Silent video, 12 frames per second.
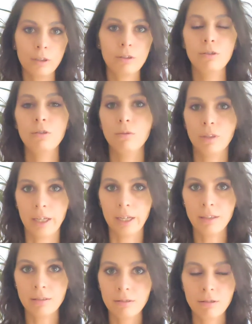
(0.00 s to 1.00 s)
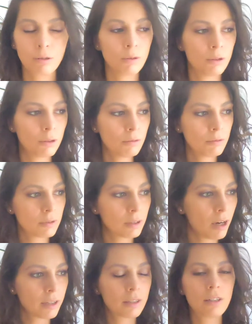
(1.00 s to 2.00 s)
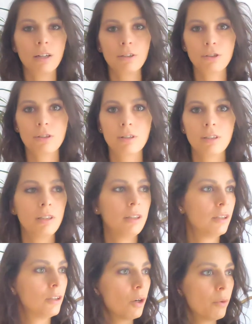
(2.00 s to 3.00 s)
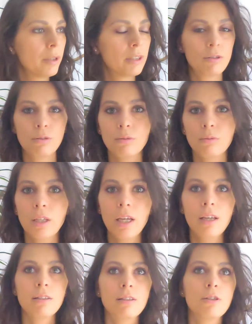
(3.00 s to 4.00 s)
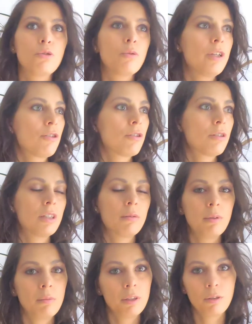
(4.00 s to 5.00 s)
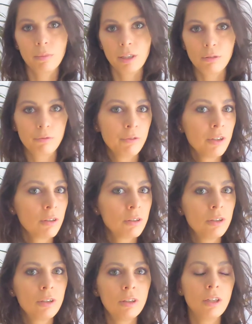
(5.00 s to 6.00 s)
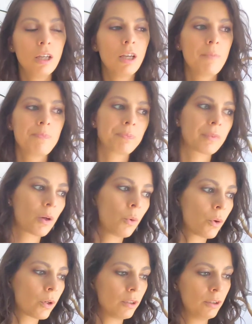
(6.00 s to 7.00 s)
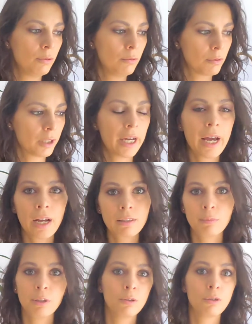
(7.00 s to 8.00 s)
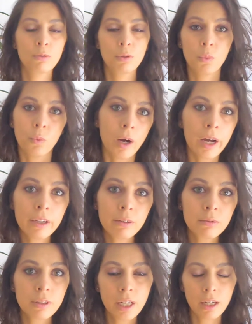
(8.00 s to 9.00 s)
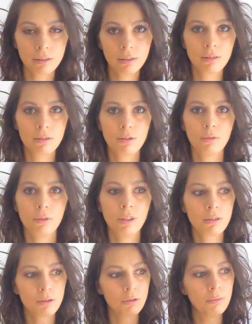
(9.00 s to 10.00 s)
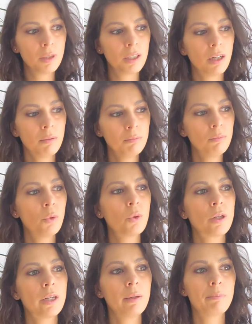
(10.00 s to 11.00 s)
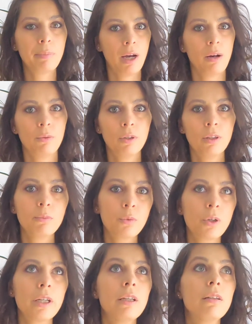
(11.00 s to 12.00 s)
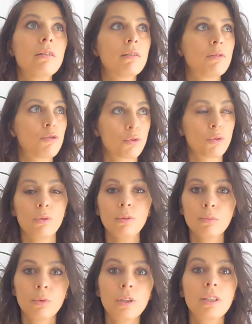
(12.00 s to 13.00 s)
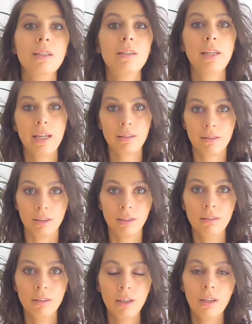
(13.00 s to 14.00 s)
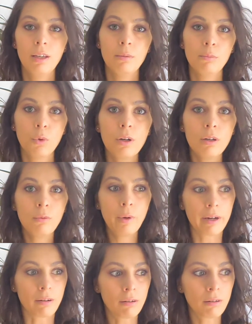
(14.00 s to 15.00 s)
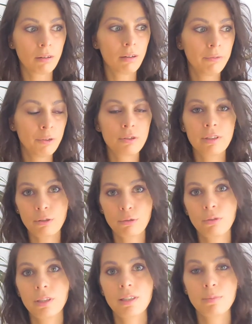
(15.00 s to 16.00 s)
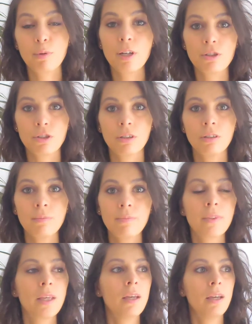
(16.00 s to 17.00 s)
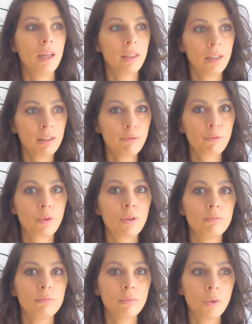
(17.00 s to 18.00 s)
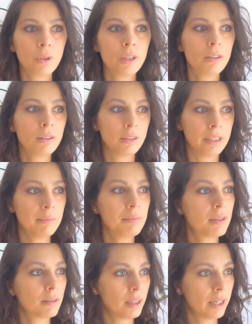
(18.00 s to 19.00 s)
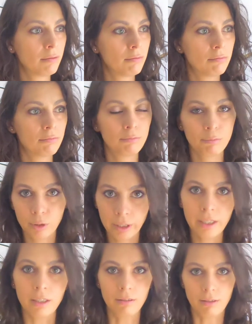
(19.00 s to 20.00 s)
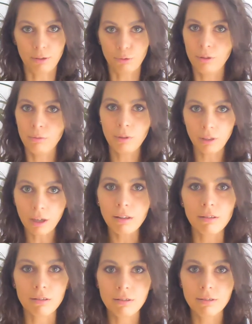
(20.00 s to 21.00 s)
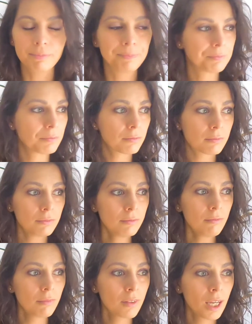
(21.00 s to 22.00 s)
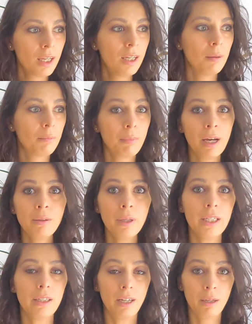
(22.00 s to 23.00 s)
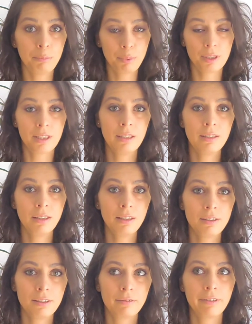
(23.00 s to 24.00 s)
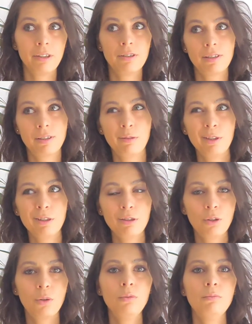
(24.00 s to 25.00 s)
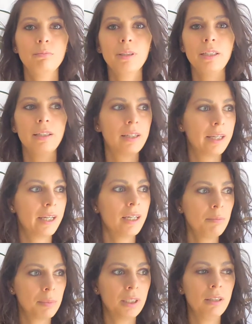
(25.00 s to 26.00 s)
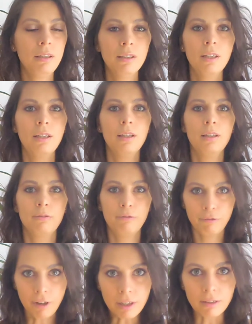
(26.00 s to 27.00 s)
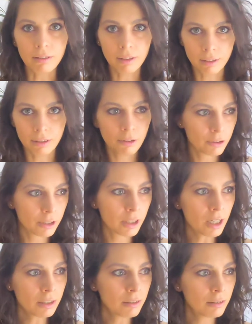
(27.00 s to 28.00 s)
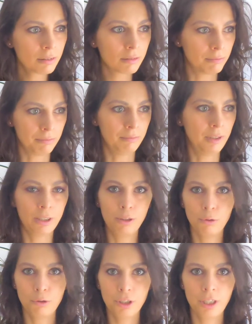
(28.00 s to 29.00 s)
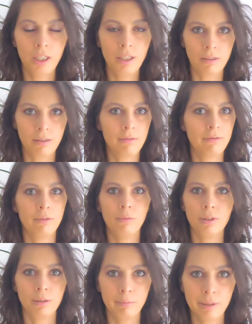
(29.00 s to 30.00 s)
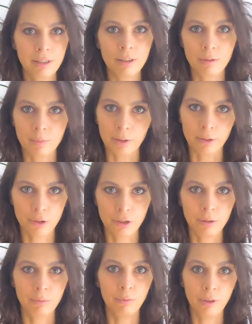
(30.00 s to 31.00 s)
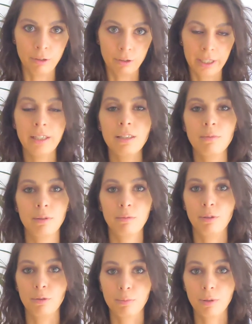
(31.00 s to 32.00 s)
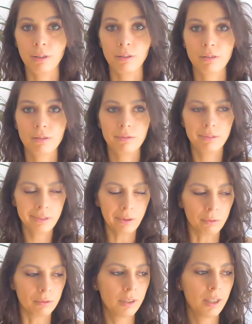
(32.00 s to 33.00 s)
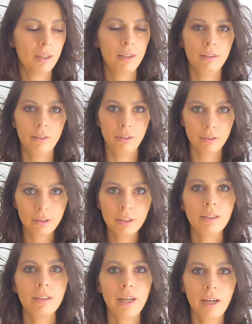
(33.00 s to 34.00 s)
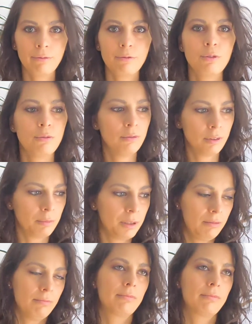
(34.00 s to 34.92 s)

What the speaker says: what to do next, so you don't unconsciously go into situations that maybe don't make you feel good, or you react but you don't know why you reacted, and so on. So you become more empowered, more in control, more connected, more aware of your sexual expression, and therefore more adept at relating sexually with others. By the way, I'm presenting this in a very serious tone, but it can be fun, and you're not gonna negotiate as if it was a business partnership when you're intimate with your partners. No, you're gonna have to,